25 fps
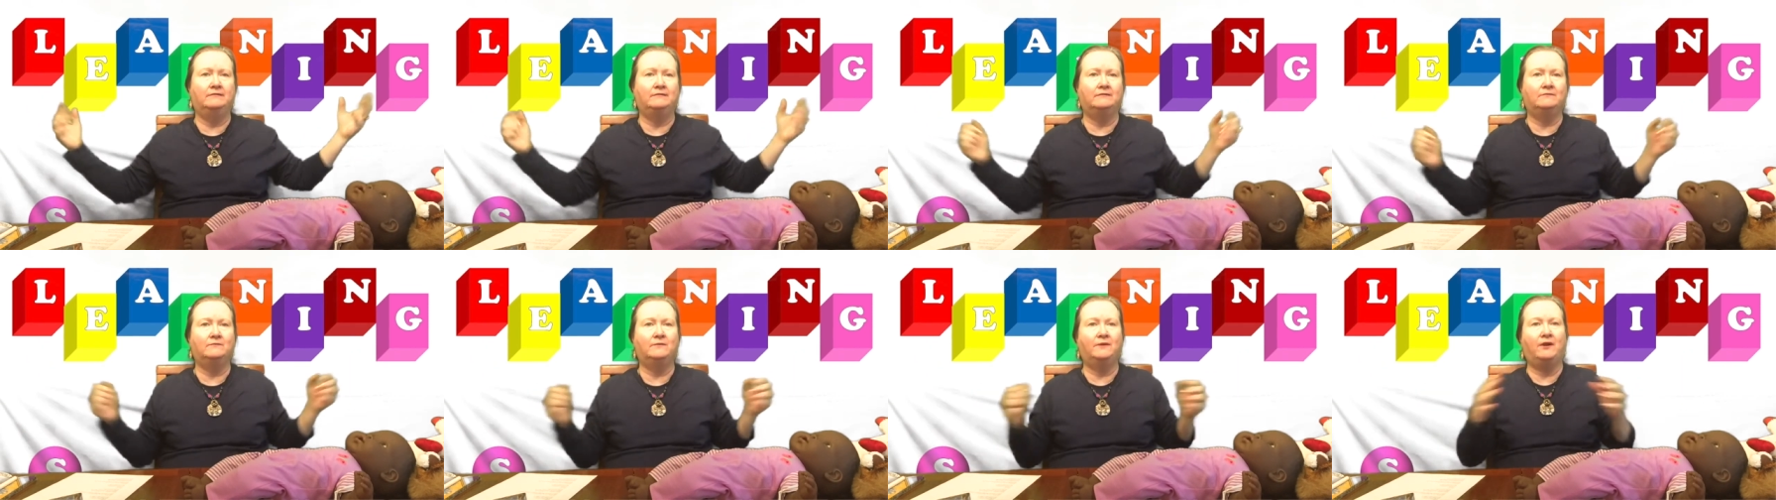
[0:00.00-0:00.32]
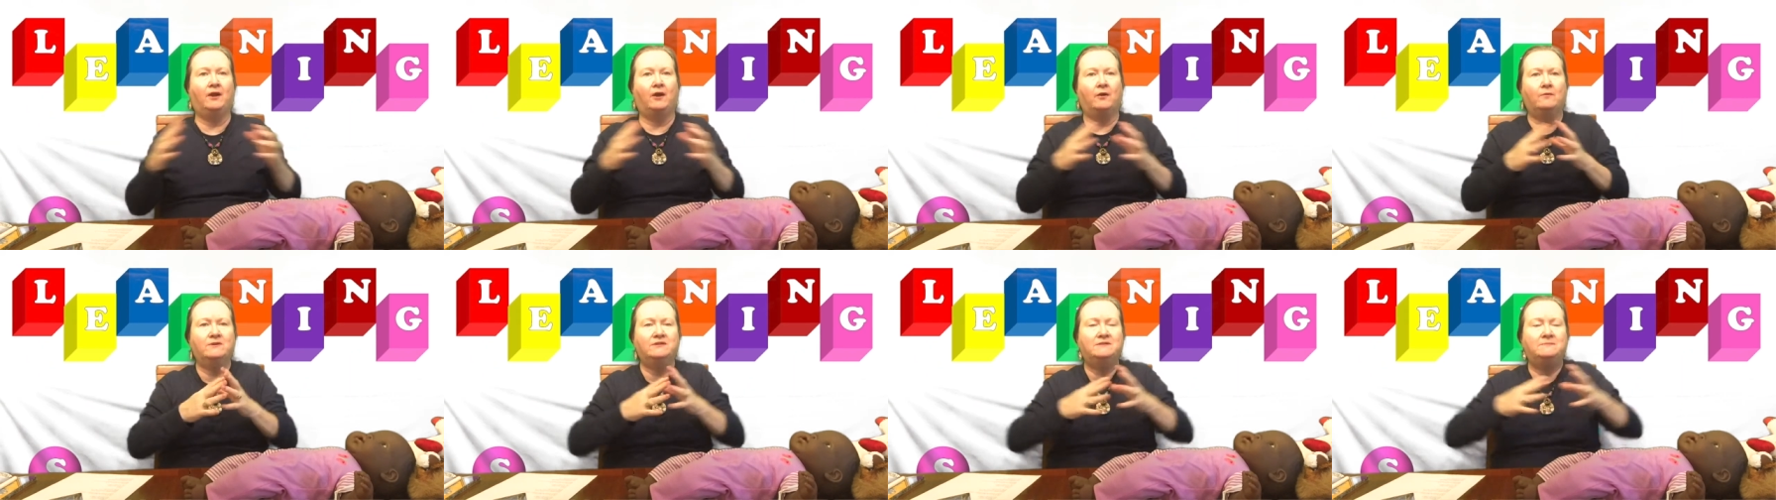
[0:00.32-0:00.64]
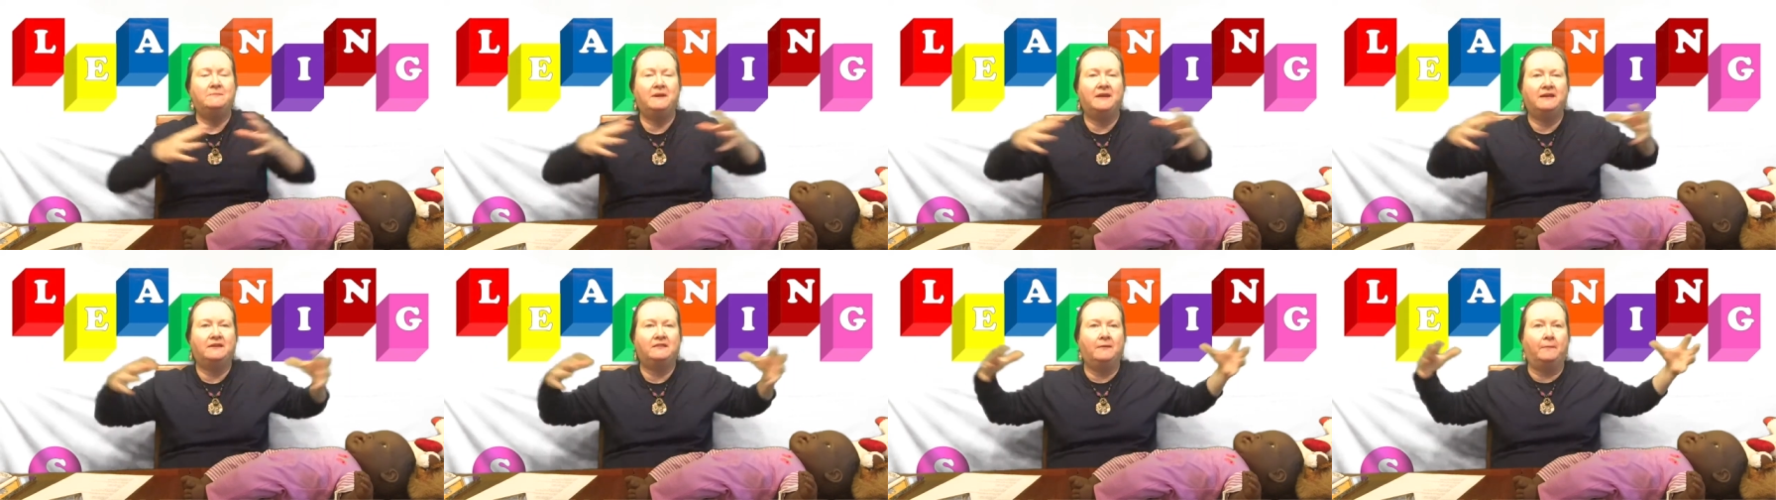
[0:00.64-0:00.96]
We always
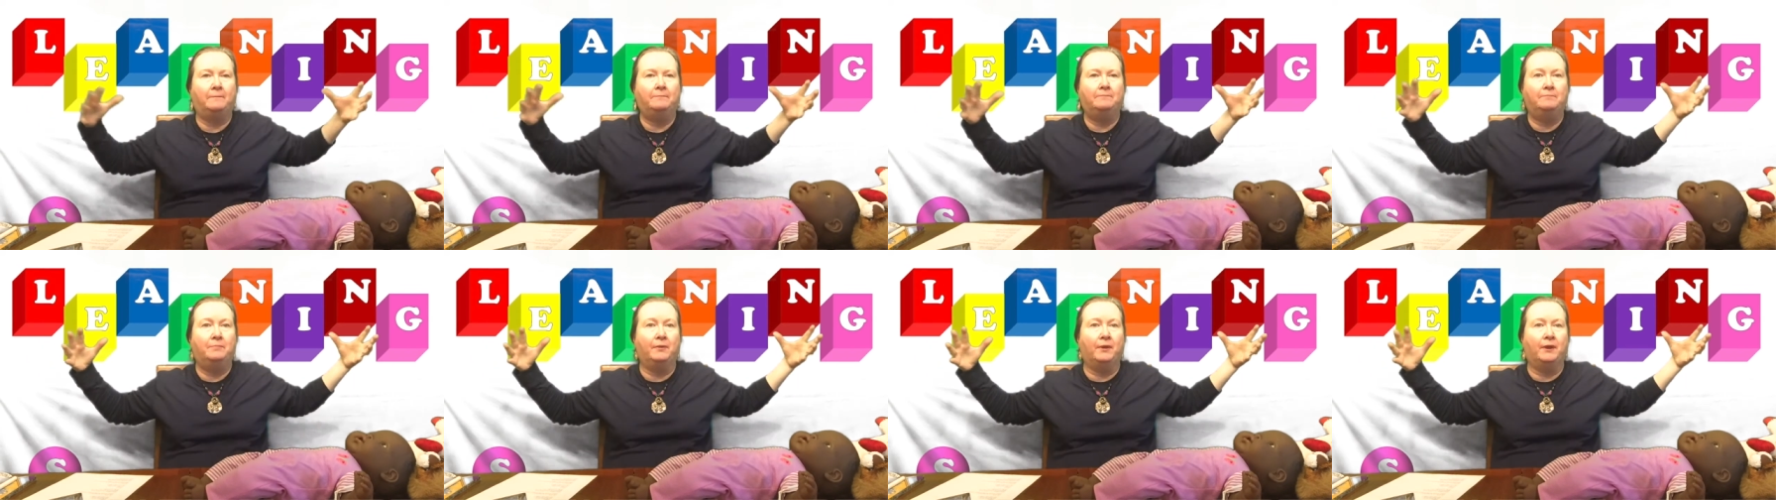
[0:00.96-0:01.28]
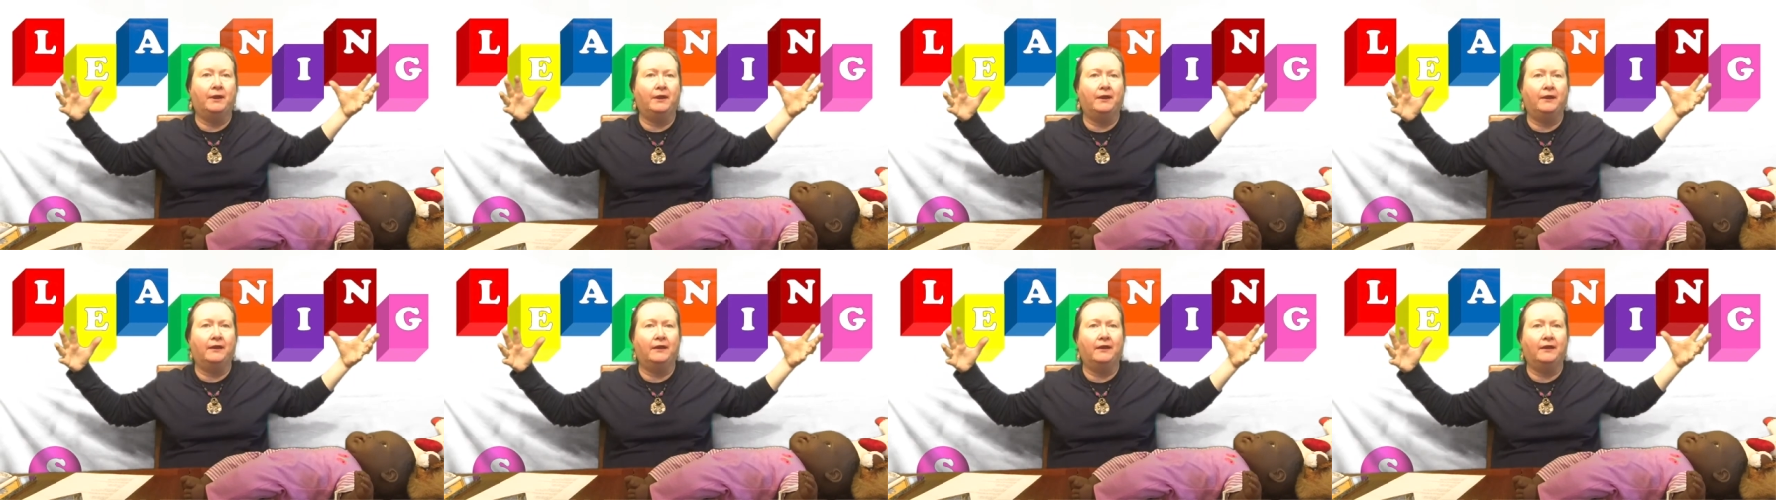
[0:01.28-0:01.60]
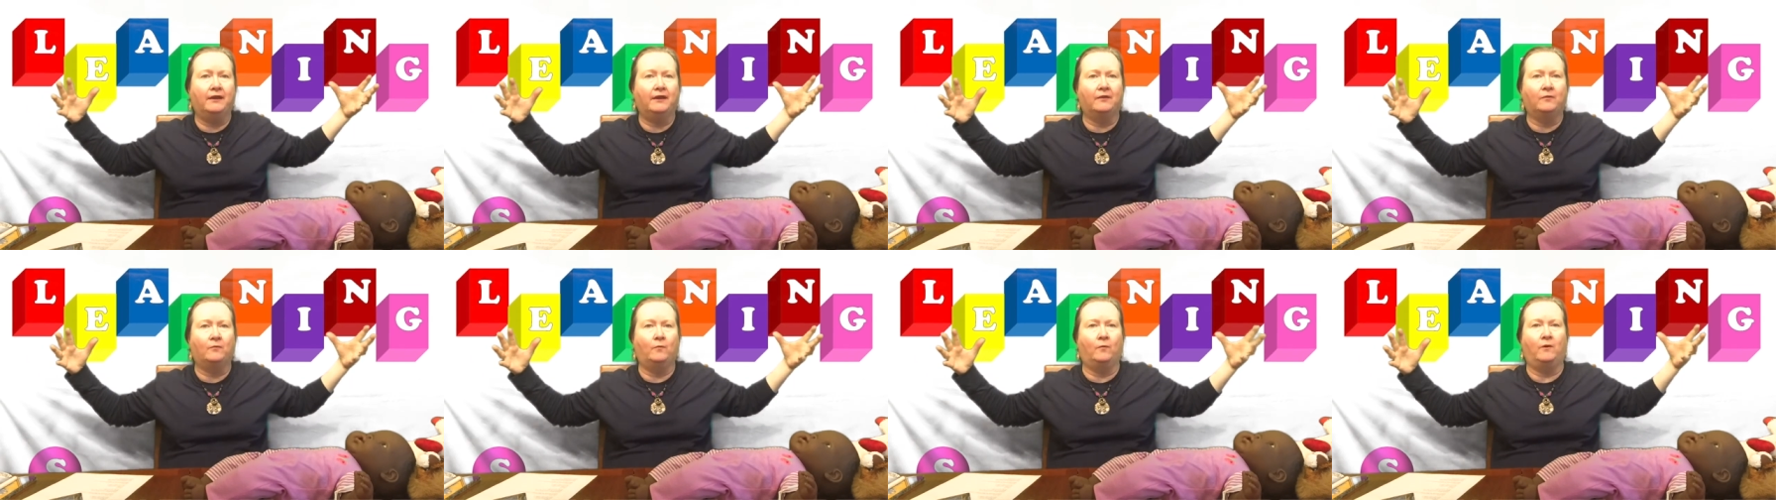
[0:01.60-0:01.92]
make the
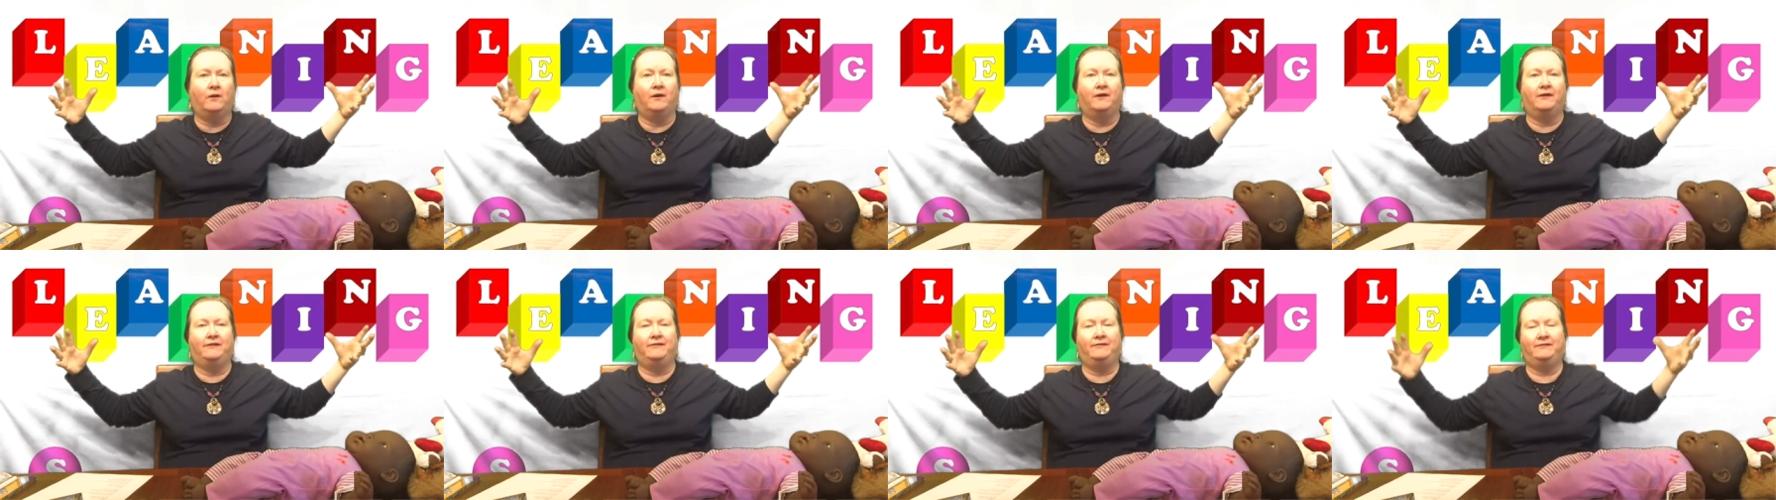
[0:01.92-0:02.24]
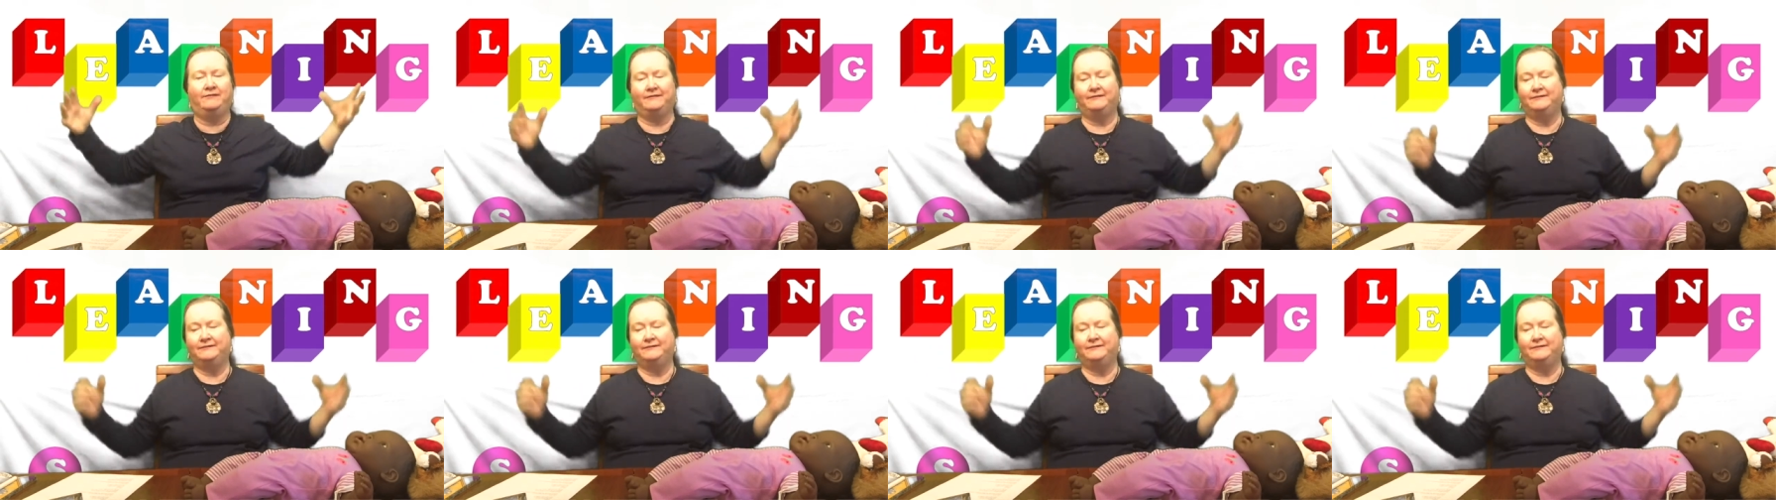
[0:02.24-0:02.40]
big one.